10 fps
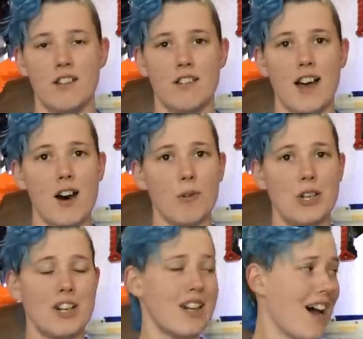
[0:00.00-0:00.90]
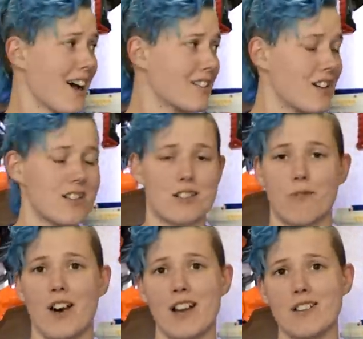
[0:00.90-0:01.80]
Now when you need to access the
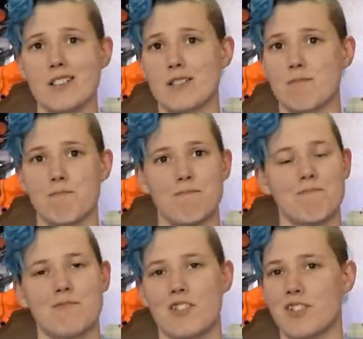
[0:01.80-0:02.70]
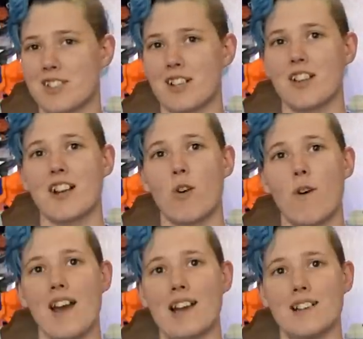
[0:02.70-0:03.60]
files, they're just a click
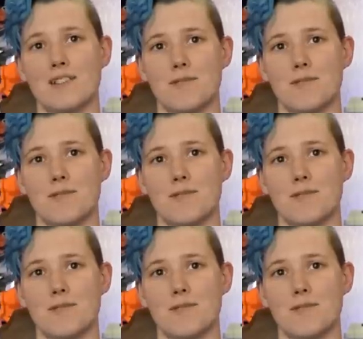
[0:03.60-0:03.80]
away.